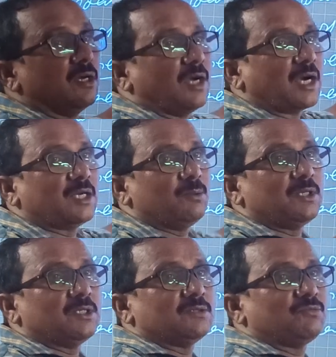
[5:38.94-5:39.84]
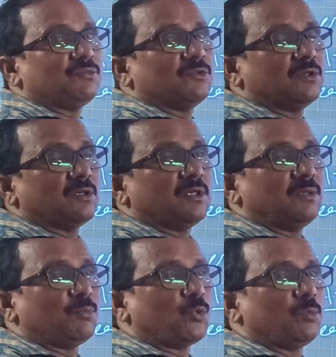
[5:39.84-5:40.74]
activity is
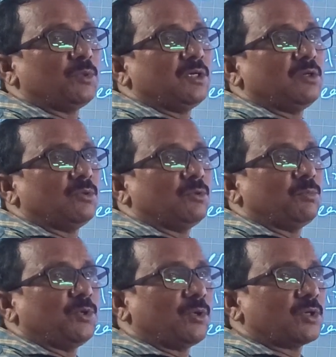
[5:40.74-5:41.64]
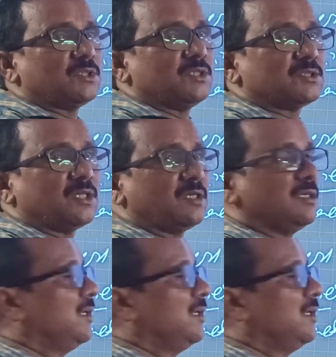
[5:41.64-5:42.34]
improved into pure oxygen state